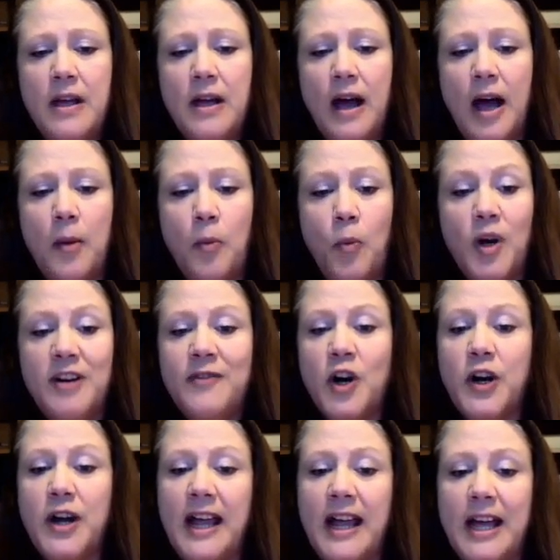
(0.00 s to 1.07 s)
One of our
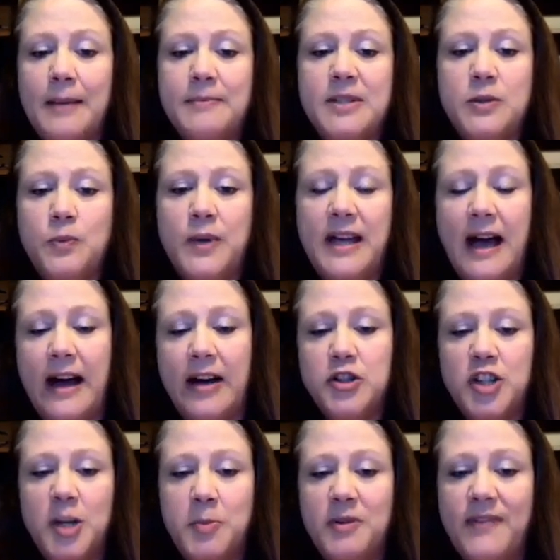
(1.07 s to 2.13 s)
camps, we
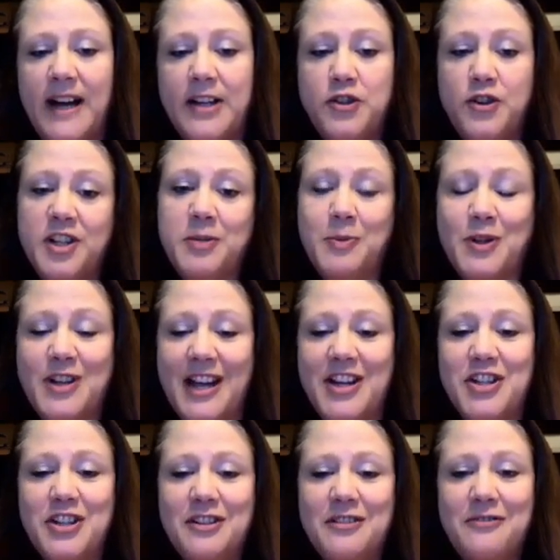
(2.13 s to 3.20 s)
actually provide
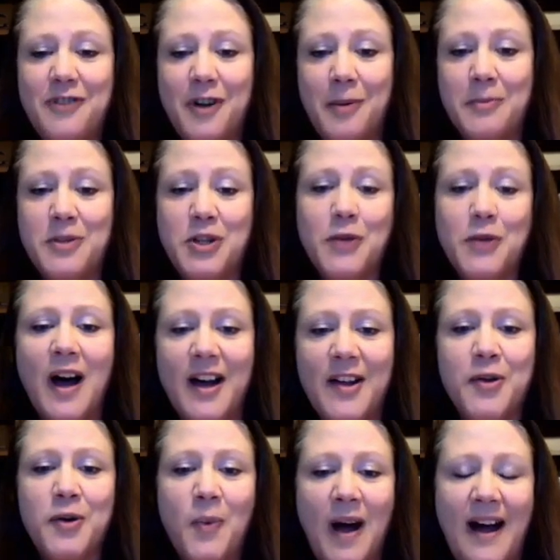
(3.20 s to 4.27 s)
transportation from 2
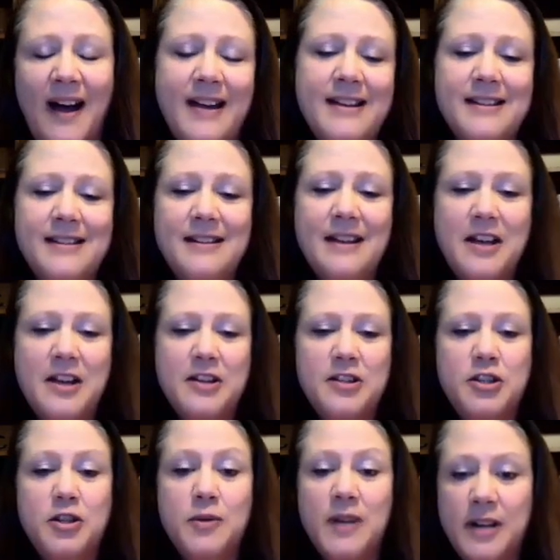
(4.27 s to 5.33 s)
other Ys
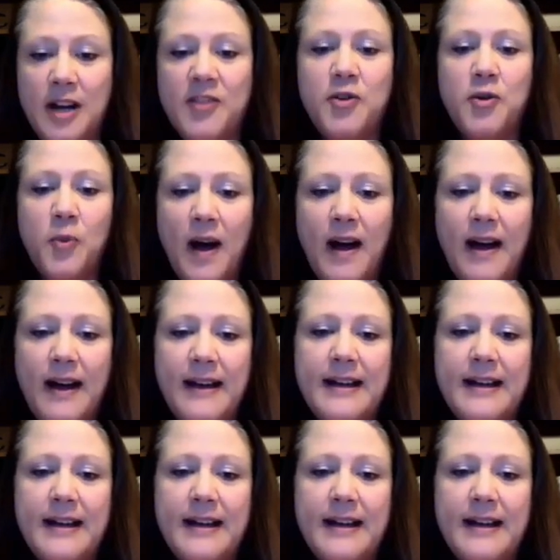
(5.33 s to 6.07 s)
to another Y.